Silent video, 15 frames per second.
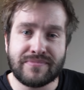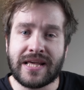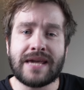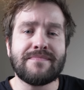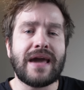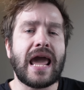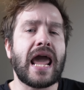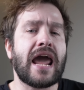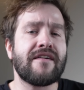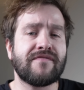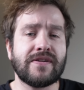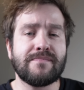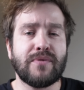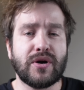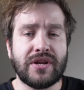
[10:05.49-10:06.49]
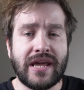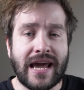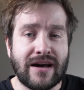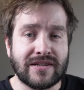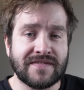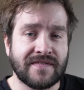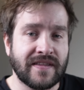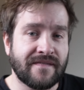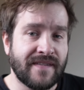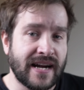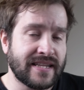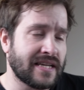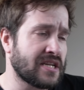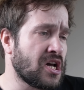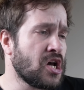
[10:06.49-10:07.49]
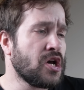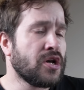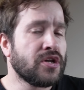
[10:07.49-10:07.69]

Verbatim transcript: Blame everybody else for the fact that